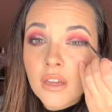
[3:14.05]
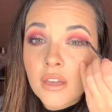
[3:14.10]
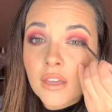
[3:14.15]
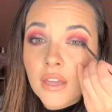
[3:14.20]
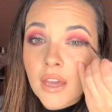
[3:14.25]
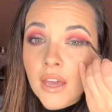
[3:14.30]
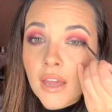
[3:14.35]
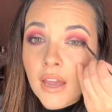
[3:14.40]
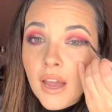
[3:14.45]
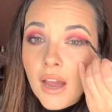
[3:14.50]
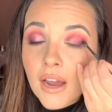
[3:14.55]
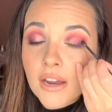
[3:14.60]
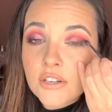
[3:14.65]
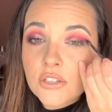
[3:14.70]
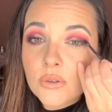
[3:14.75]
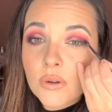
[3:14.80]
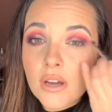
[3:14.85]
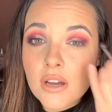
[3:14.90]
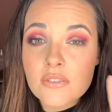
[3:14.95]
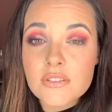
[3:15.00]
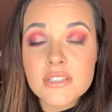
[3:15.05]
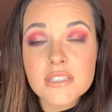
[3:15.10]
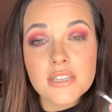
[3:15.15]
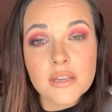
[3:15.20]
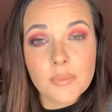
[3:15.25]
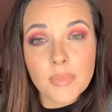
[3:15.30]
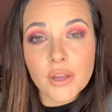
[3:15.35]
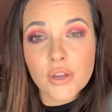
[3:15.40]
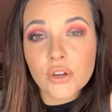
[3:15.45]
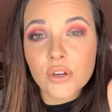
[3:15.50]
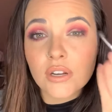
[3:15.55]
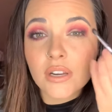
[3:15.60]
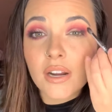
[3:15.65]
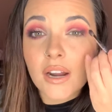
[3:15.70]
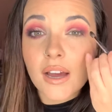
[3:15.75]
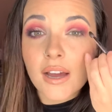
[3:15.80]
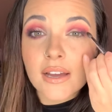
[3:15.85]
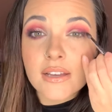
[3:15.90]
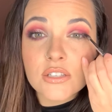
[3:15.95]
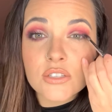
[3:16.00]
Okay, I do have semi-hooded
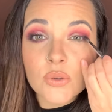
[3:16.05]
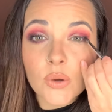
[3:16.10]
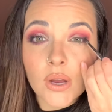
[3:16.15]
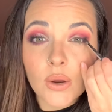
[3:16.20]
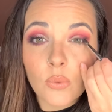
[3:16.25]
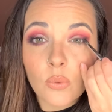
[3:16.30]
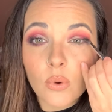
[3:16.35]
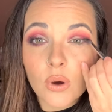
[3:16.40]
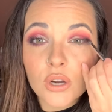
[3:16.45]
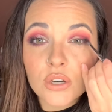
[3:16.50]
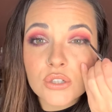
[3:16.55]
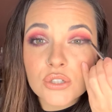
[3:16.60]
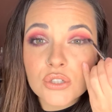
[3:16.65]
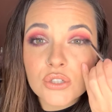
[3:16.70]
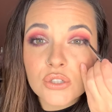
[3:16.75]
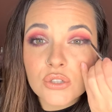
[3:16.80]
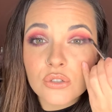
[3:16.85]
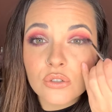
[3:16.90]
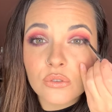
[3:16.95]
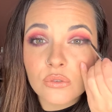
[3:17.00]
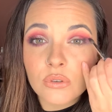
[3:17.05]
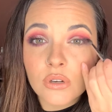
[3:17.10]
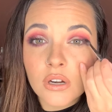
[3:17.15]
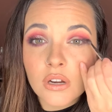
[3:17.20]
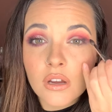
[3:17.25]
eyes, so I want to